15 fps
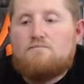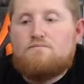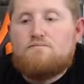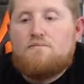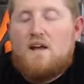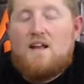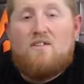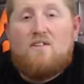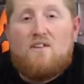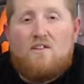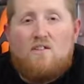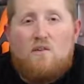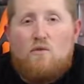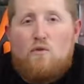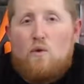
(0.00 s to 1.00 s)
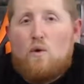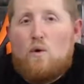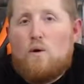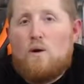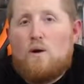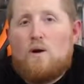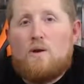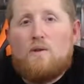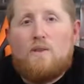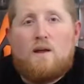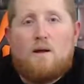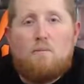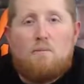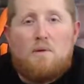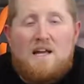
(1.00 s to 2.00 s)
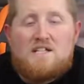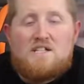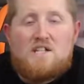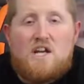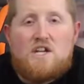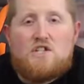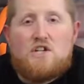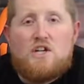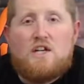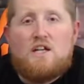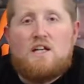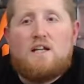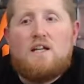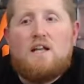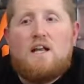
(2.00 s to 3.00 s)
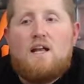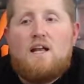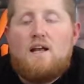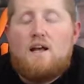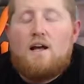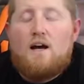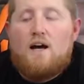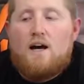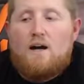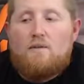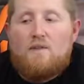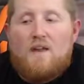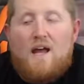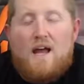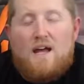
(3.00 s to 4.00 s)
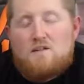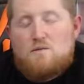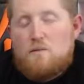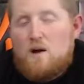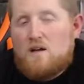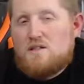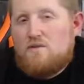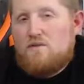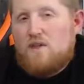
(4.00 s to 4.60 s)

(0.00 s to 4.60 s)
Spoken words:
N64, the PlayStation, the Xbox, if they